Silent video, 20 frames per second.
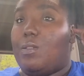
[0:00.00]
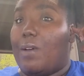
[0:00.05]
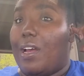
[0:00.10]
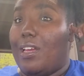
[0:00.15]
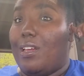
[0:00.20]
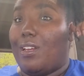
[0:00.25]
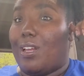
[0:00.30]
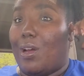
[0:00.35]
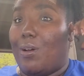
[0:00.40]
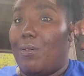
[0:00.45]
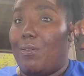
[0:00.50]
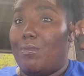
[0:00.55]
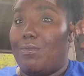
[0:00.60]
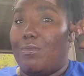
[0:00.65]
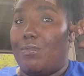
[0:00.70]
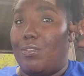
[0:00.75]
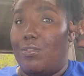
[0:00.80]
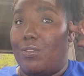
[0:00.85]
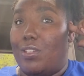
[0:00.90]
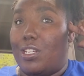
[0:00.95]
you don't
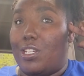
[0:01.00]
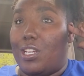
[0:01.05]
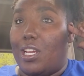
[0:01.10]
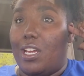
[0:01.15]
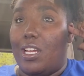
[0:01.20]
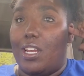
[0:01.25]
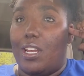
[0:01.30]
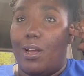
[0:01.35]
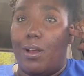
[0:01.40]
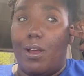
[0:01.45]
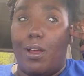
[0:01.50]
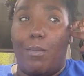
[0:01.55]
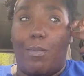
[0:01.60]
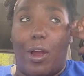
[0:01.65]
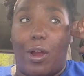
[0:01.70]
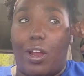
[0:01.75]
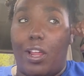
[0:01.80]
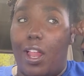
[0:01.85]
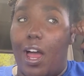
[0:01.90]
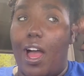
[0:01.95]
do this shit in a
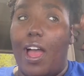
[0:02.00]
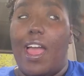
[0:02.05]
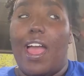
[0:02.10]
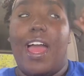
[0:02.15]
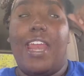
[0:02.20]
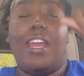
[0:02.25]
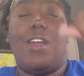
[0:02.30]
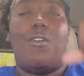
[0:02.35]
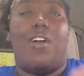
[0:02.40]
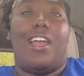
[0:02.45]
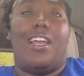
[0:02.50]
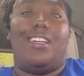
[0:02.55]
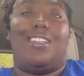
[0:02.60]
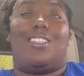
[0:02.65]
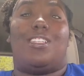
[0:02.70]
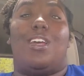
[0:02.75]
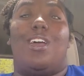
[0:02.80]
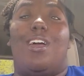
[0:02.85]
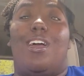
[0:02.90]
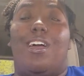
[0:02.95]
parking lot.
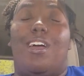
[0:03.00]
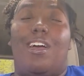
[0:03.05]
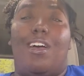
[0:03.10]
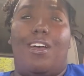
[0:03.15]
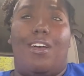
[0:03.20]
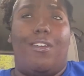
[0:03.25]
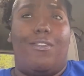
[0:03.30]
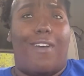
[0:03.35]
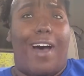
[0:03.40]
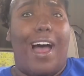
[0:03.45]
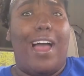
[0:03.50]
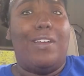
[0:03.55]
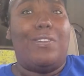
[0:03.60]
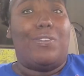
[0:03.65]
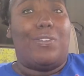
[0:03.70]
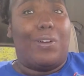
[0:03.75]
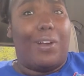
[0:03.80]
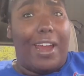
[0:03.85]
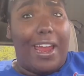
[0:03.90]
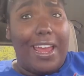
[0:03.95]
Anyways,
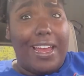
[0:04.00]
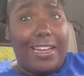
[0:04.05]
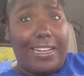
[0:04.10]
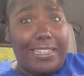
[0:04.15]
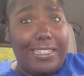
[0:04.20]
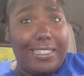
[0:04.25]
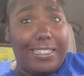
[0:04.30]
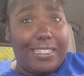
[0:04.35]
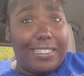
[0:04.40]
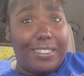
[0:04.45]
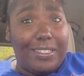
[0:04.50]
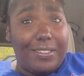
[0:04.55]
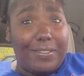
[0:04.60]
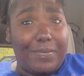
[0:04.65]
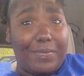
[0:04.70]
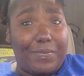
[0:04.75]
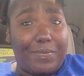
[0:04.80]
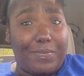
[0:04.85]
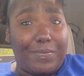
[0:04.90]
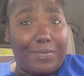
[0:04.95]

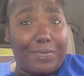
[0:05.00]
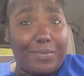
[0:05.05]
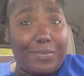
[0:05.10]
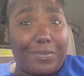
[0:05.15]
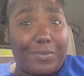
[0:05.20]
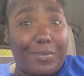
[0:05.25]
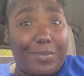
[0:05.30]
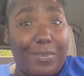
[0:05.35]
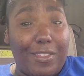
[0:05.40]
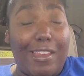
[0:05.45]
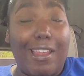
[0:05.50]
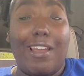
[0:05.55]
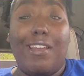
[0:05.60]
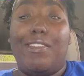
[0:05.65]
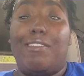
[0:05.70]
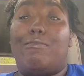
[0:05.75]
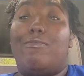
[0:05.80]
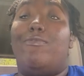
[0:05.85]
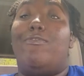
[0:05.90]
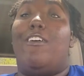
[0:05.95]

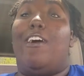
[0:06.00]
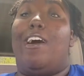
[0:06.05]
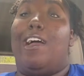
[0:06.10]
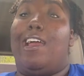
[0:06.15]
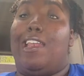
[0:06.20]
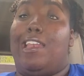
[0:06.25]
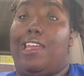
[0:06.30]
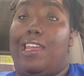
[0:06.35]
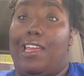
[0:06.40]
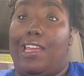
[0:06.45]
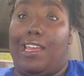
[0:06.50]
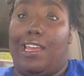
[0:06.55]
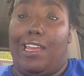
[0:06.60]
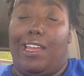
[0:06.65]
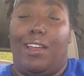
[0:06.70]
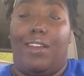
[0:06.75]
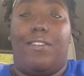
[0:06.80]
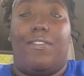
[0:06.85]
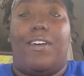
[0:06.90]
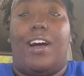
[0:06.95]

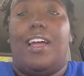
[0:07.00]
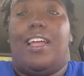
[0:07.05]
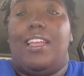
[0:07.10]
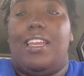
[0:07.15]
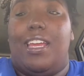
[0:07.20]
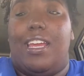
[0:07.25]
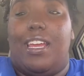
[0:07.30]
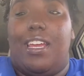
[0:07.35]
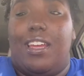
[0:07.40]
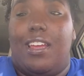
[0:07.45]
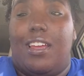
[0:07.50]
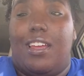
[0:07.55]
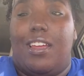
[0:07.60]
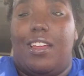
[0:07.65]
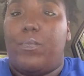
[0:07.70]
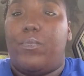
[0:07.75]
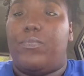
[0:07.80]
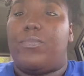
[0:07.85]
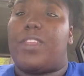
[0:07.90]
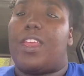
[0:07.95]
$5,000? Funny.
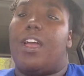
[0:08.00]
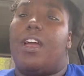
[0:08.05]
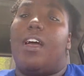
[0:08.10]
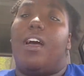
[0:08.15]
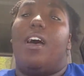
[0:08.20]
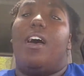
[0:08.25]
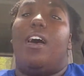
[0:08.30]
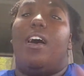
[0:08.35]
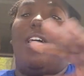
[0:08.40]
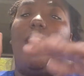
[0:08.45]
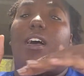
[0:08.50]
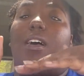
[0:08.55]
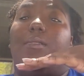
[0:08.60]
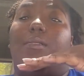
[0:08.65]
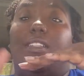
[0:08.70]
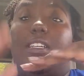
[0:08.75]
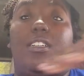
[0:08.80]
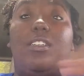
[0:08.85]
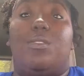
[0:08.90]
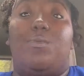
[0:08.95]

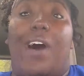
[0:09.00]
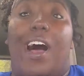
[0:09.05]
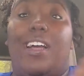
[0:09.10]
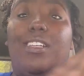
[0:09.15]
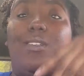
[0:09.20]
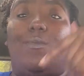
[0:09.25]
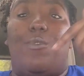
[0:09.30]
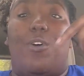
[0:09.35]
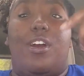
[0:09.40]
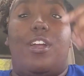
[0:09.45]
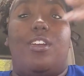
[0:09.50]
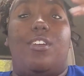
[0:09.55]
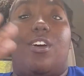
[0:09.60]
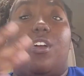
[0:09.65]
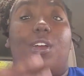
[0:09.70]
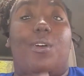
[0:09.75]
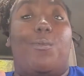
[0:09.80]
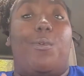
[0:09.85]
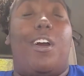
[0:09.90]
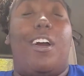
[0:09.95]
But this is why it's important to know
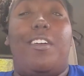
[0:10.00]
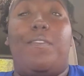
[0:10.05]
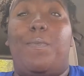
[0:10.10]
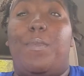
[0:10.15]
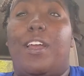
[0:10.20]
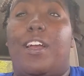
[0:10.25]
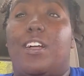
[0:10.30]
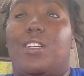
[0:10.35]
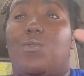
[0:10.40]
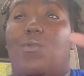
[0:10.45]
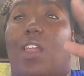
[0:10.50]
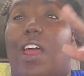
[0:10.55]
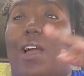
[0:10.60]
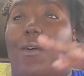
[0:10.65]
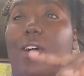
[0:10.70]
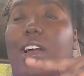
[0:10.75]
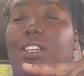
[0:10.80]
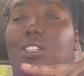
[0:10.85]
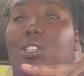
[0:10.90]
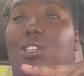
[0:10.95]
your worth, because when I
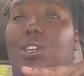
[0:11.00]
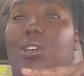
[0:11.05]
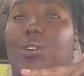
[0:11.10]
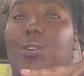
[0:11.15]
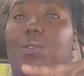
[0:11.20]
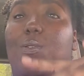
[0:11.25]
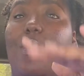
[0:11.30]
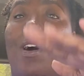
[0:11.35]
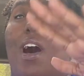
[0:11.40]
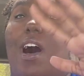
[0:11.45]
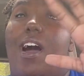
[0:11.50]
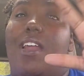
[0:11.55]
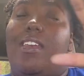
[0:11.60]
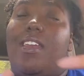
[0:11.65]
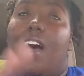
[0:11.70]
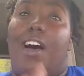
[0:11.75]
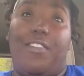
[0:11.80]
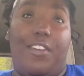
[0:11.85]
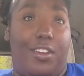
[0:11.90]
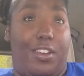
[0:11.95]
went to
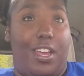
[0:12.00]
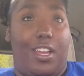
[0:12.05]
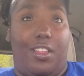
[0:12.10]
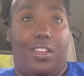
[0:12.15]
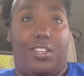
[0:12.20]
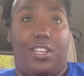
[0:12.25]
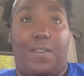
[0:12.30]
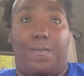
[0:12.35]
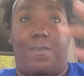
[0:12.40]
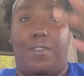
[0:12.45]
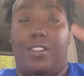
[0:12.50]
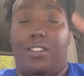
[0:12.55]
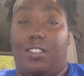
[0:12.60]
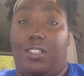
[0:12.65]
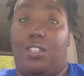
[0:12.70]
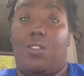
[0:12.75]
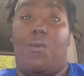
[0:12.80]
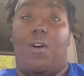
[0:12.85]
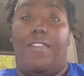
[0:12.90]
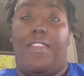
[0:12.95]
another dealership, and this
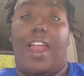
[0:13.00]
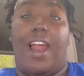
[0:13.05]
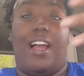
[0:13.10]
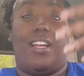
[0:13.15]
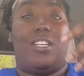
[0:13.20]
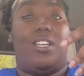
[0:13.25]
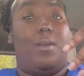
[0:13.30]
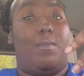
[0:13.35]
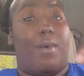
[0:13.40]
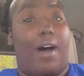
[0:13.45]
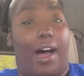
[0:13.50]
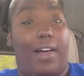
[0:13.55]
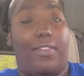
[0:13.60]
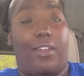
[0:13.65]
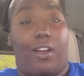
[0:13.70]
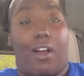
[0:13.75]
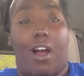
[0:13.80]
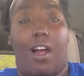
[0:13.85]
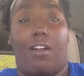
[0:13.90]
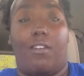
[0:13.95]
is the one that I actually bought
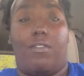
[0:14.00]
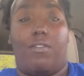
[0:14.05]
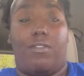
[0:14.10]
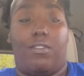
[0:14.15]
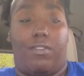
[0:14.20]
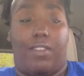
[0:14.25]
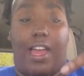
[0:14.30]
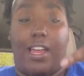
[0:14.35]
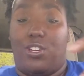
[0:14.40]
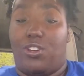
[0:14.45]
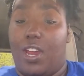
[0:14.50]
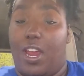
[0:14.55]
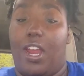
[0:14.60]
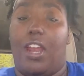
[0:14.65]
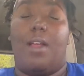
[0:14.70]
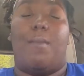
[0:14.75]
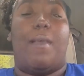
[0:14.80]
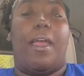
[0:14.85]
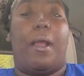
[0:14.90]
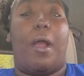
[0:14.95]
the car, that I
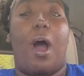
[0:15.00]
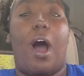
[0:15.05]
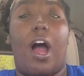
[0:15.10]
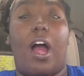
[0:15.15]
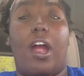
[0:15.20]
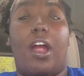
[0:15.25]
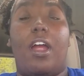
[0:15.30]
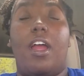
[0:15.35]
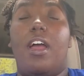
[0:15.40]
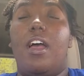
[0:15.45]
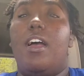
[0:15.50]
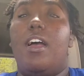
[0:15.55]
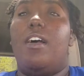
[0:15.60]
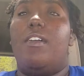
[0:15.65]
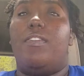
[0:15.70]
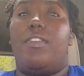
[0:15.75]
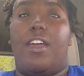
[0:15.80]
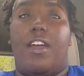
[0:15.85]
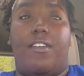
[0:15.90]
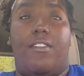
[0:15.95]
traded in my car,
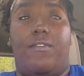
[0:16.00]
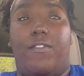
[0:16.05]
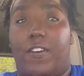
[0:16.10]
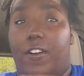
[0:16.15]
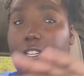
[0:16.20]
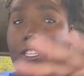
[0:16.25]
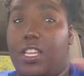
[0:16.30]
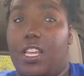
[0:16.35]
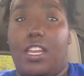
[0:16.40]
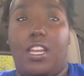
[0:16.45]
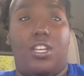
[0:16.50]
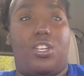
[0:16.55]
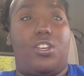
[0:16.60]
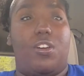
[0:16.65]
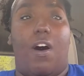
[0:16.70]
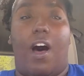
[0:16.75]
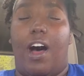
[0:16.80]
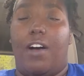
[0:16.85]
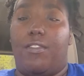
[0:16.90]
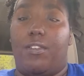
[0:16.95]
their first
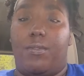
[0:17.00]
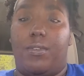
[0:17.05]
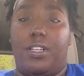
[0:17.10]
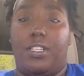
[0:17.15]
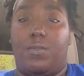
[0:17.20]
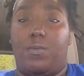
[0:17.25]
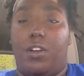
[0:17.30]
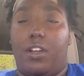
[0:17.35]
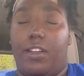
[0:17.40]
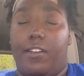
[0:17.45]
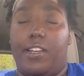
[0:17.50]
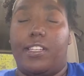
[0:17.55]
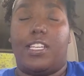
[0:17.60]
initial offer was, we'll give you